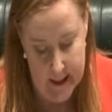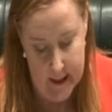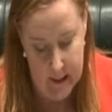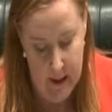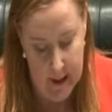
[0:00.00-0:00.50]

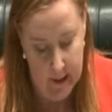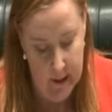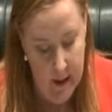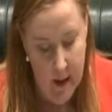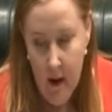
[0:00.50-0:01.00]
this matter.
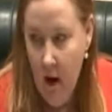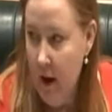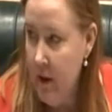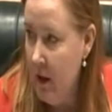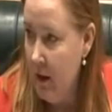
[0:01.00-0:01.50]
I
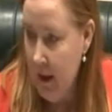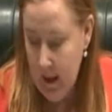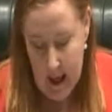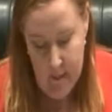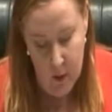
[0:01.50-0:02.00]
note that
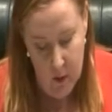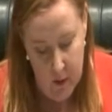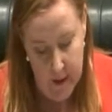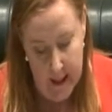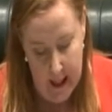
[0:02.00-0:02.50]
Labor
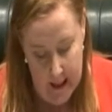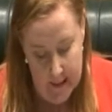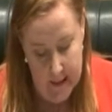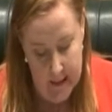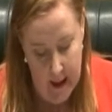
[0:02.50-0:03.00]
already
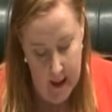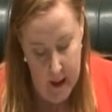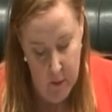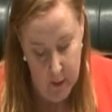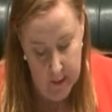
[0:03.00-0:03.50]
has a
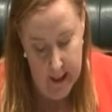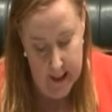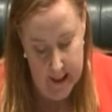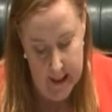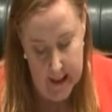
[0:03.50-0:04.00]
modern
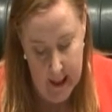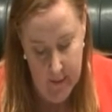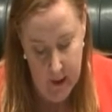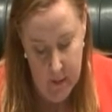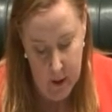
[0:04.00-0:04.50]

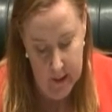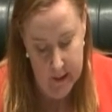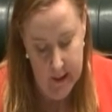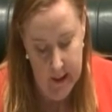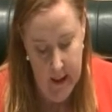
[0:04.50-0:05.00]
anti-slavery
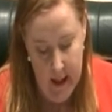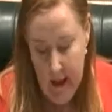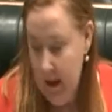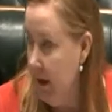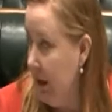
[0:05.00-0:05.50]
policy,
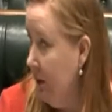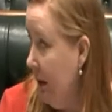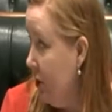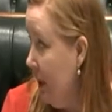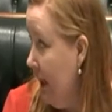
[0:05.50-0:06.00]
and I
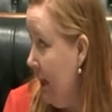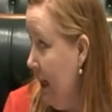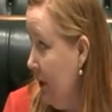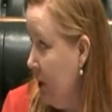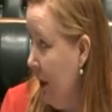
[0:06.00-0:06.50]
congratulate
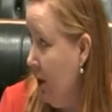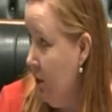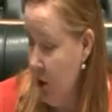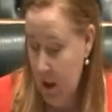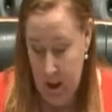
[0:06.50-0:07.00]
our Shadow
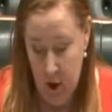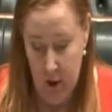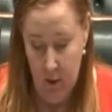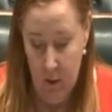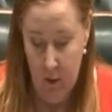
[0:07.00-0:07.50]
Attorney
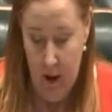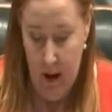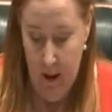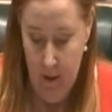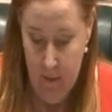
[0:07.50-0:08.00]
General
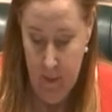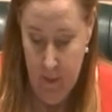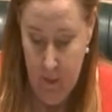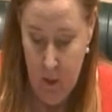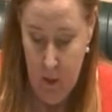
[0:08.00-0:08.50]

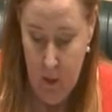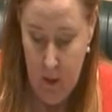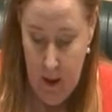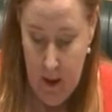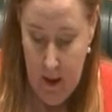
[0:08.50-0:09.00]
Paul
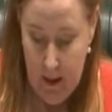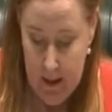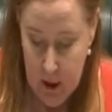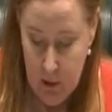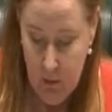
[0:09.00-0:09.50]

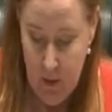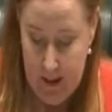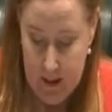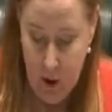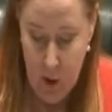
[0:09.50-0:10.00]
Lynch for
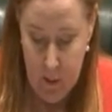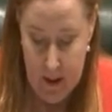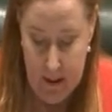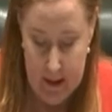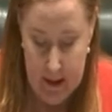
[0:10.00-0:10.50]
his
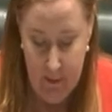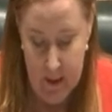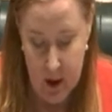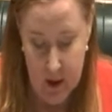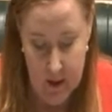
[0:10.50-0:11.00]
comprehensive
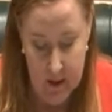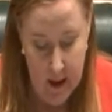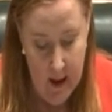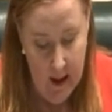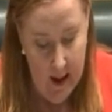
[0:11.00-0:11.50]
measures
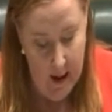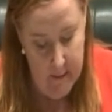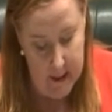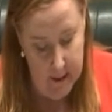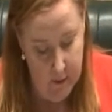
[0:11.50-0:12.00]

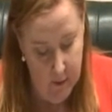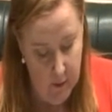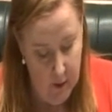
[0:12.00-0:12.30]
in